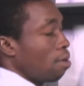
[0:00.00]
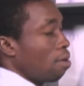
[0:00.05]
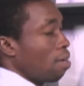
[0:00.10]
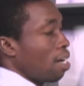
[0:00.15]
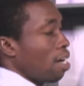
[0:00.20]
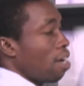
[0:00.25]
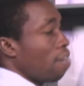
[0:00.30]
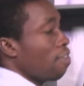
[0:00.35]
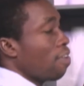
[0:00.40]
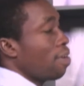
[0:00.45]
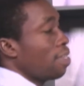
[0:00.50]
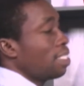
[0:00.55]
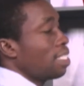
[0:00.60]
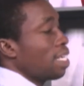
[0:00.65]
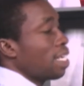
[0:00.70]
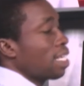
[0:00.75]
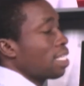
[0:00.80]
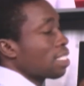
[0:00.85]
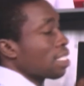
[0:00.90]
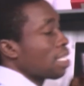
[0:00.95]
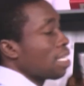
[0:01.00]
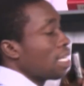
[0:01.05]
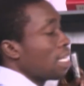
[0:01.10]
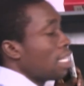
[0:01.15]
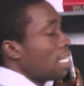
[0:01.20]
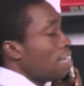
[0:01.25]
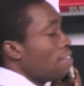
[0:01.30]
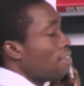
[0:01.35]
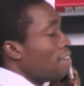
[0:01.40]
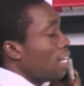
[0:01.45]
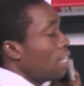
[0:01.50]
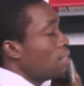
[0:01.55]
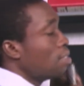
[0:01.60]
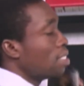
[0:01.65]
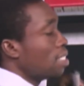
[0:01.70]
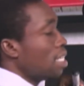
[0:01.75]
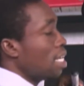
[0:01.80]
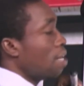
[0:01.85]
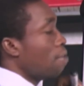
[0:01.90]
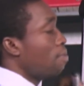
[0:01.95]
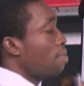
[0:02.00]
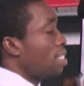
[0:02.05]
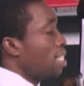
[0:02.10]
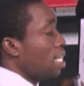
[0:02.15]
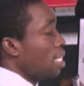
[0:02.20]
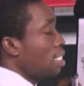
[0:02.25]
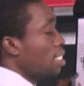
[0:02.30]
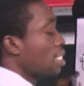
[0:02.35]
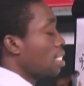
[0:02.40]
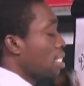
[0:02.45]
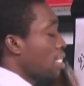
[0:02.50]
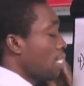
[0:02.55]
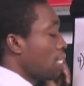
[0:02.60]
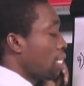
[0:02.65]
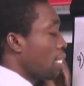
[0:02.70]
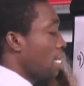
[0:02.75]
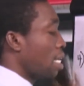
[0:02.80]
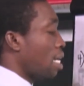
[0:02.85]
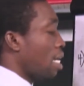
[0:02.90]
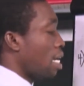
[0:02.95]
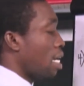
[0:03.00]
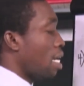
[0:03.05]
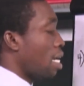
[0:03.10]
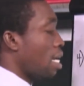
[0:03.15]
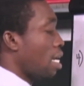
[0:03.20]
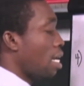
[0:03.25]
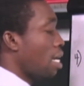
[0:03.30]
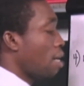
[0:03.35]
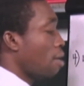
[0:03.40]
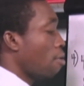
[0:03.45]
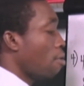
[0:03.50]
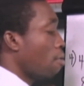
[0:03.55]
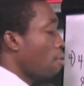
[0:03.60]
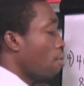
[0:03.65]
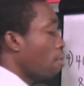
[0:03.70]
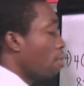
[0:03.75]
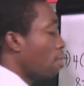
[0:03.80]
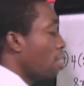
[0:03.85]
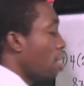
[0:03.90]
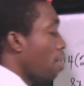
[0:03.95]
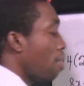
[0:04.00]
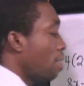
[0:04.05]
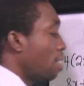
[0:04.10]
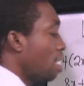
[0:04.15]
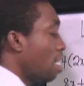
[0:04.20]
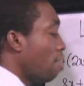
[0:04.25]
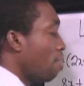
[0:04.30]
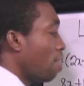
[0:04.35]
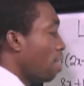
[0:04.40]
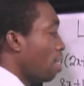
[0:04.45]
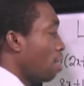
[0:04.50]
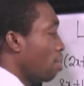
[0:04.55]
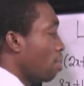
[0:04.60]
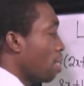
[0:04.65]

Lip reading: However you take it, the values here retain the original value.